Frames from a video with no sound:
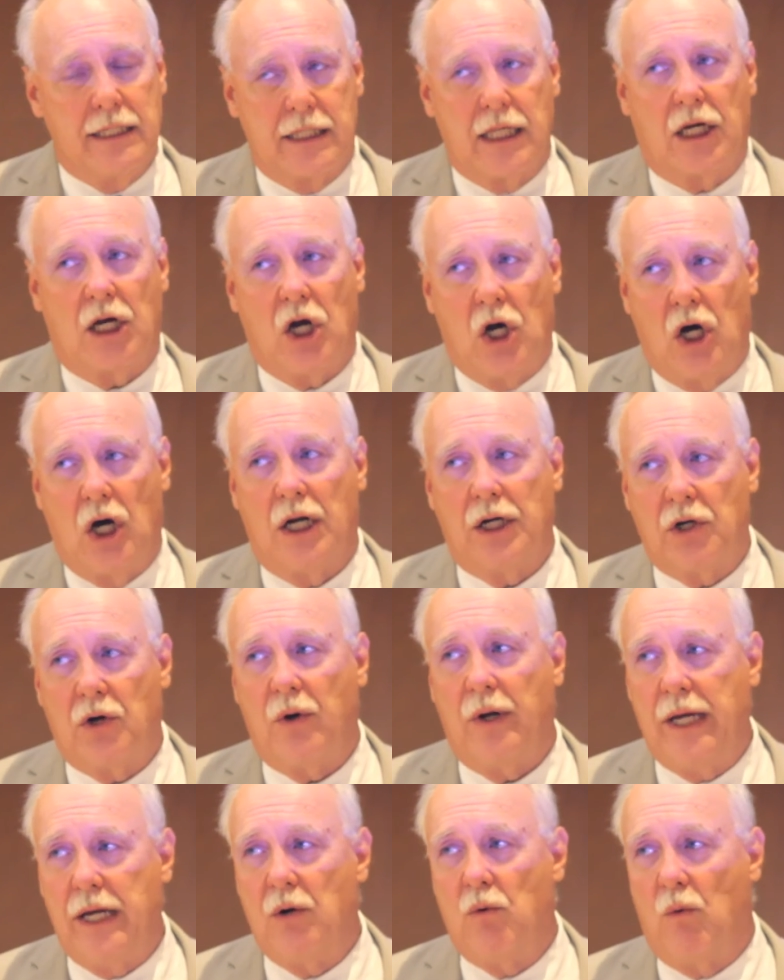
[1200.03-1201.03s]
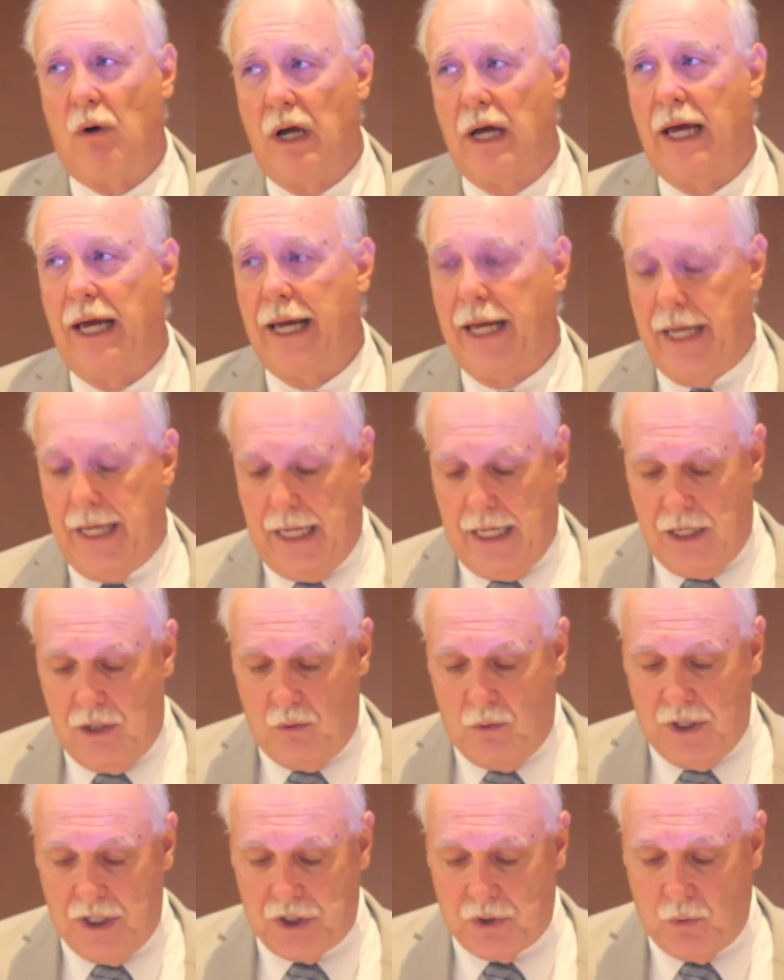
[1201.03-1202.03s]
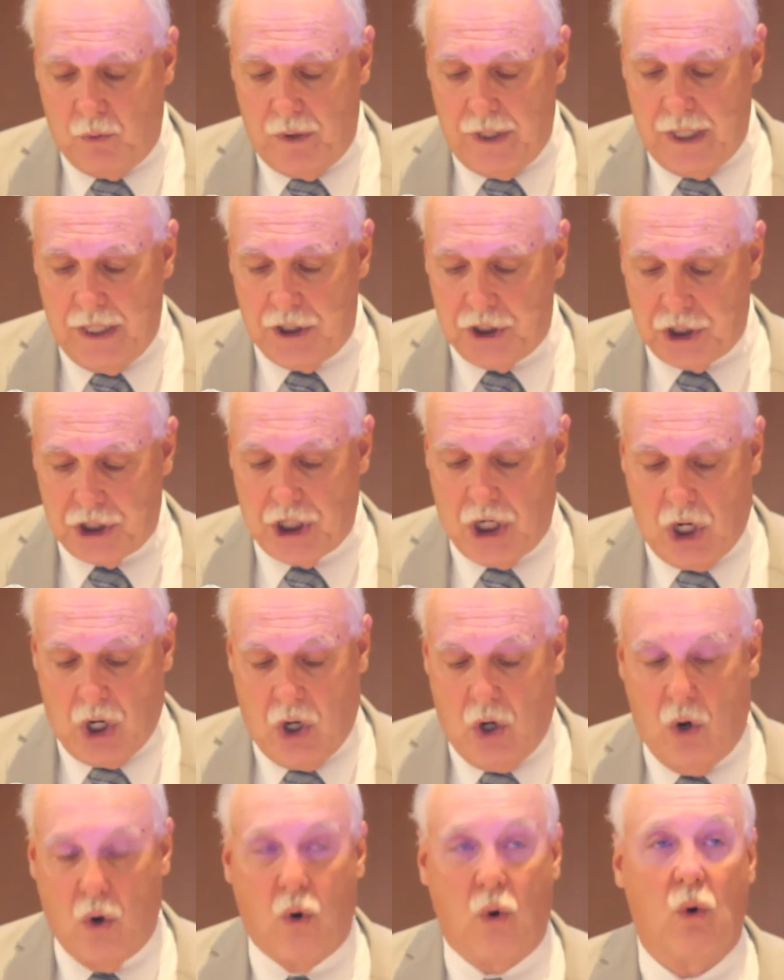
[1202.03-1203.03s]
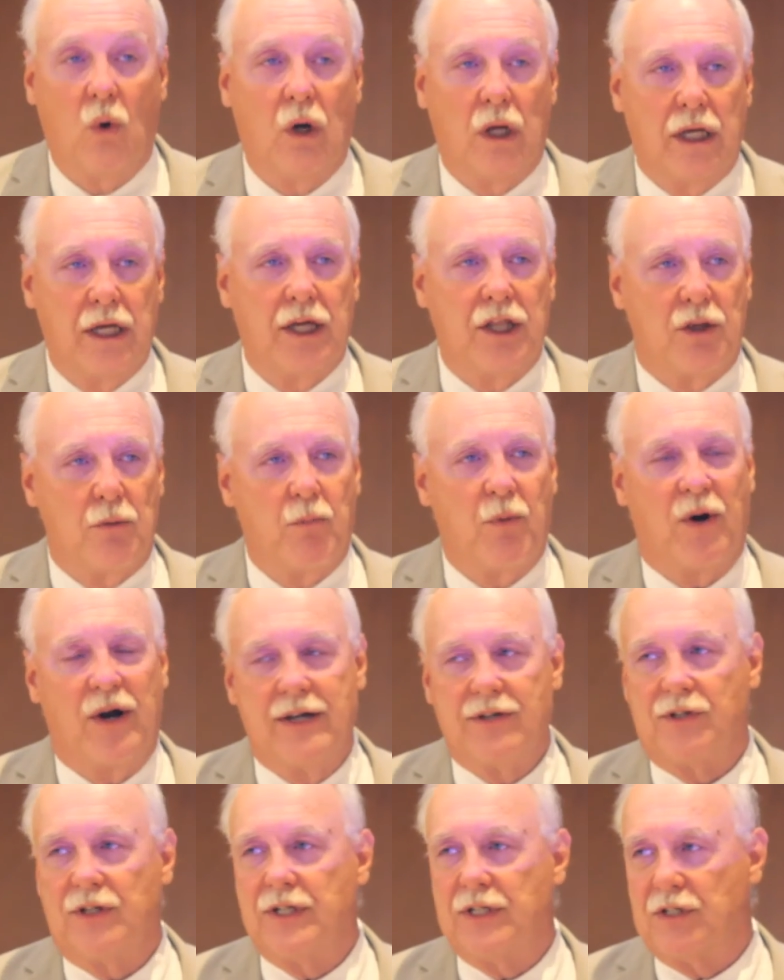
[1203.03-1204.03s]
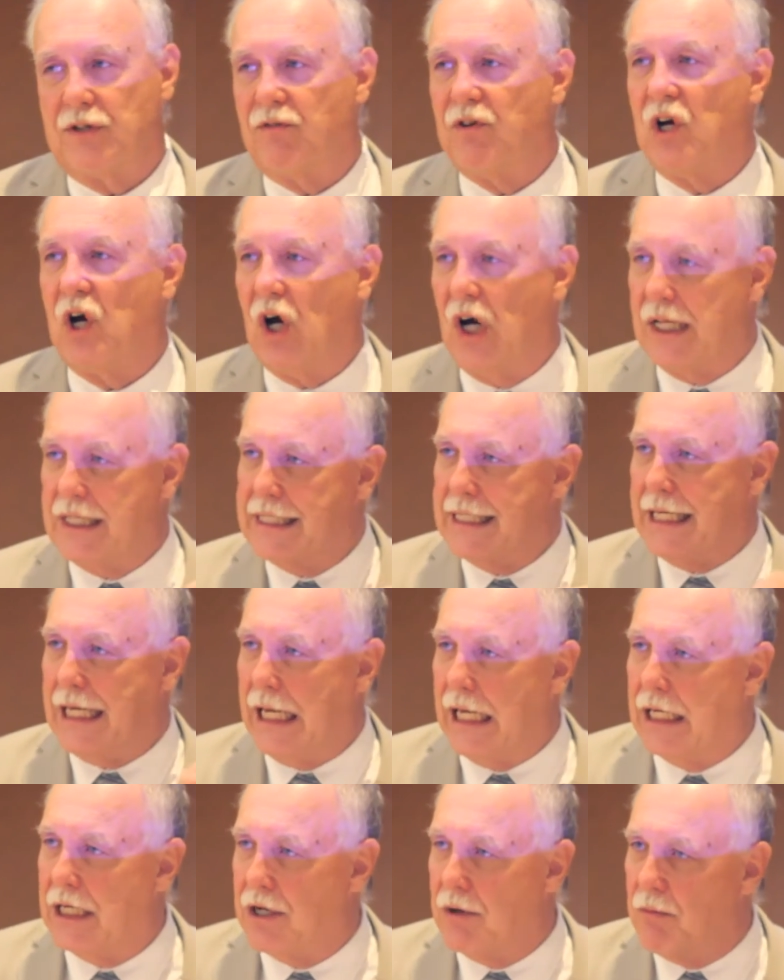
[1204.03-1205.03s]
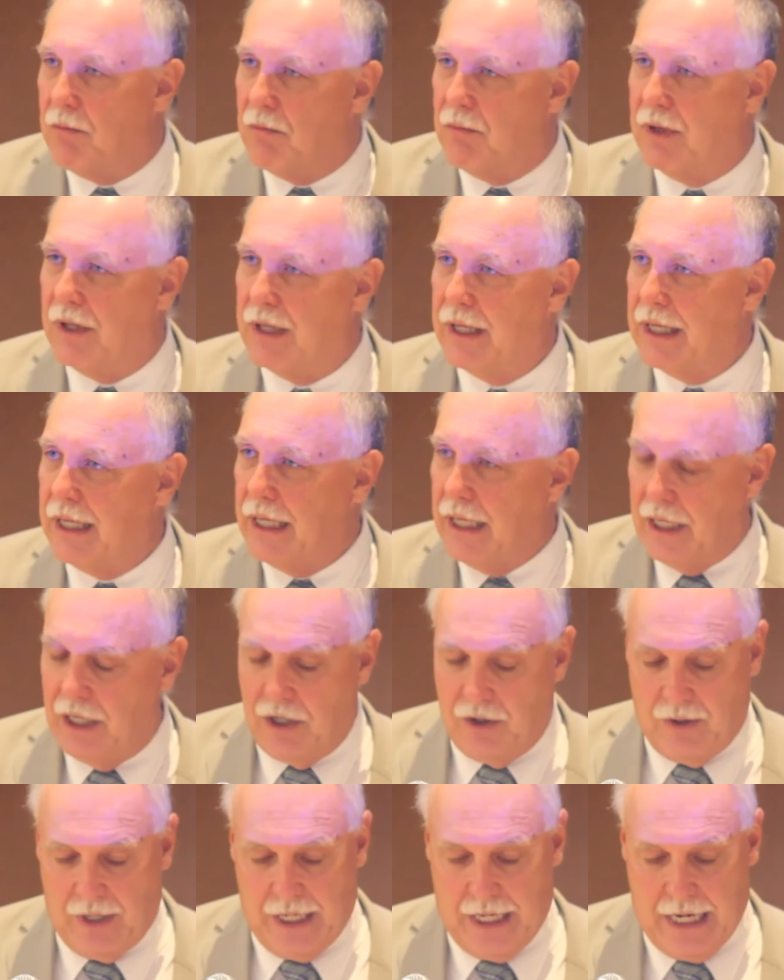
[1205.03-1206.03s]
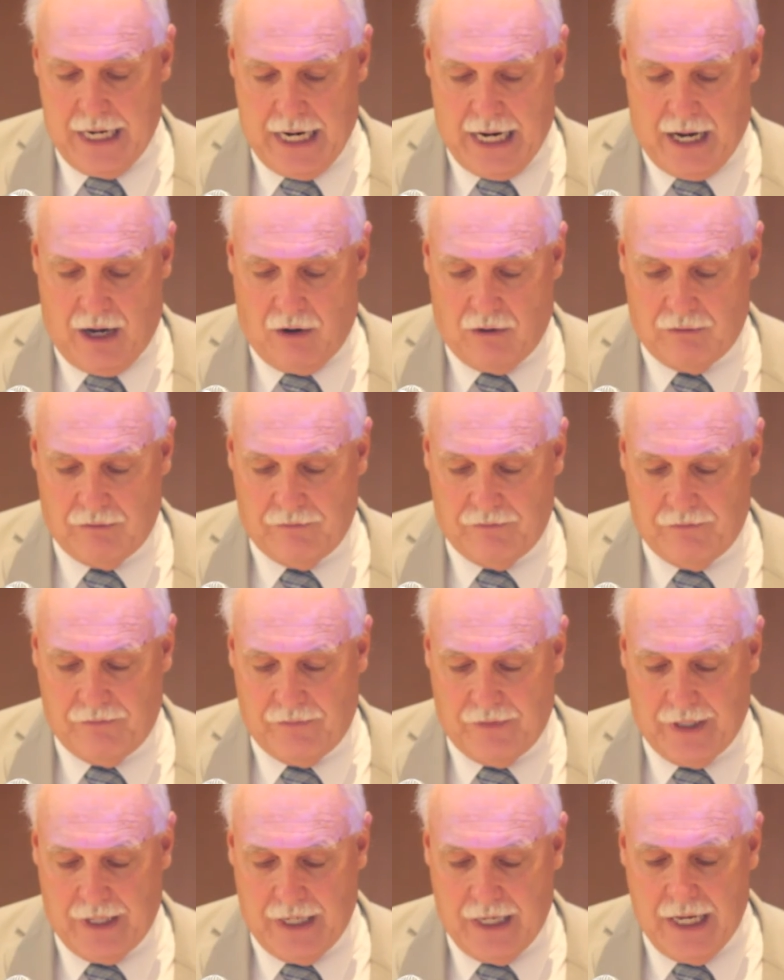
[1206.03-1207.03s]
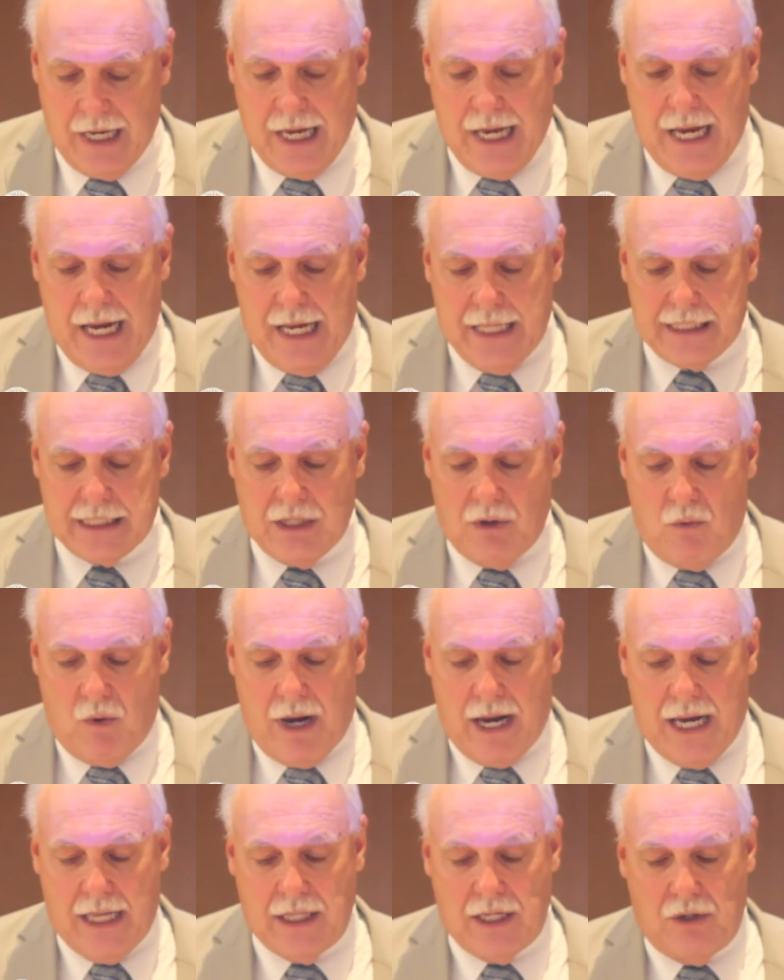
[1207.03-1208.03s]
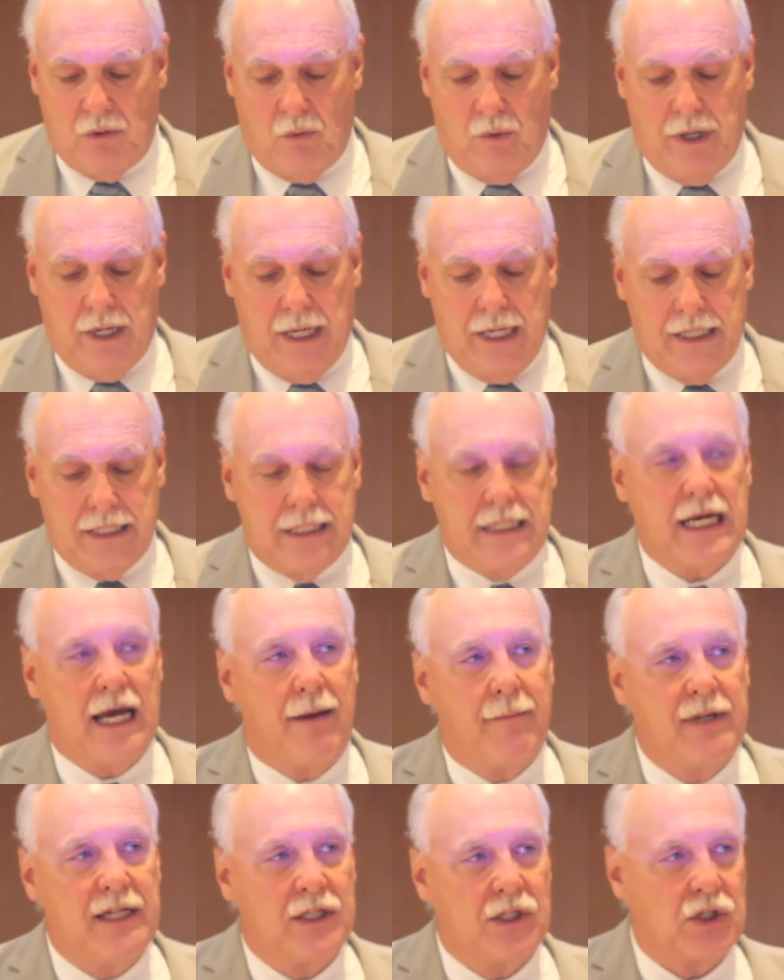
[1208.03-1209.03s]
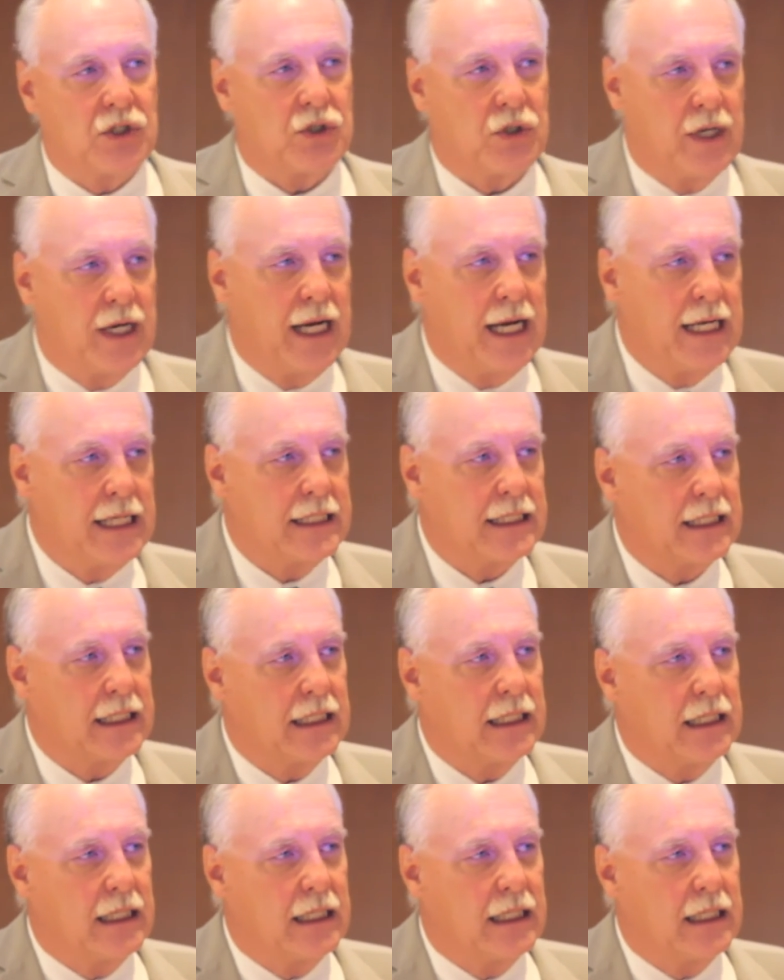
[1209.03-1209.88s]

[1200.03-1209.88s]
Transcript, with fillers: the concrete way in which we show the presence of God's kingdom here and now. It's the way that we demonstrate